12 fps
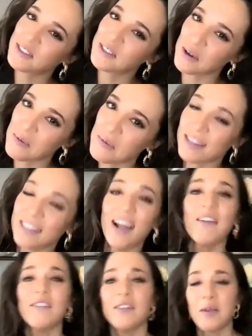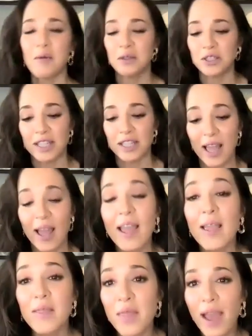so much. I really appreciate
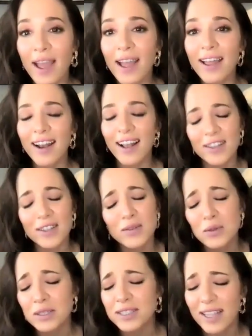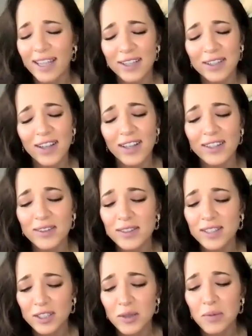that. That was like
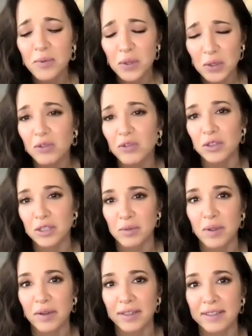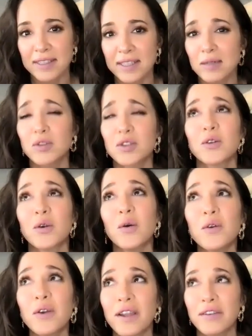such a beautiful experience, and I'm
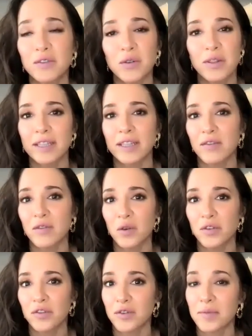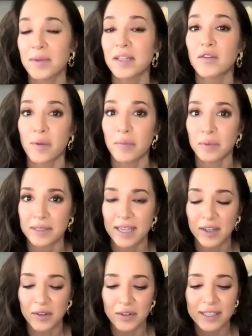so grateful that they voted for me to
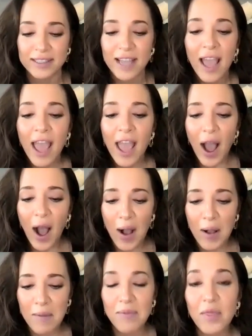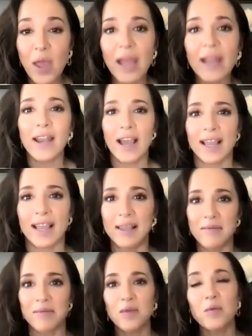represent Greece. That
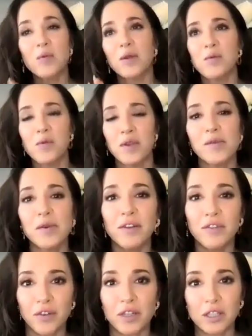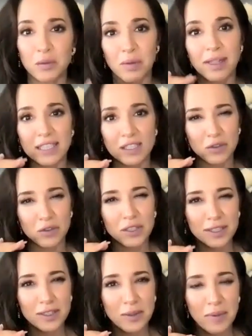night, when we were first place for
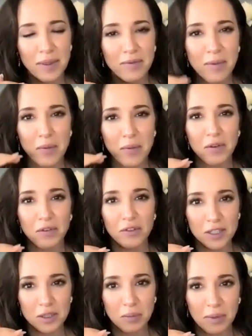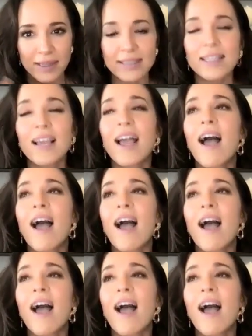a little bit, remember we were first place,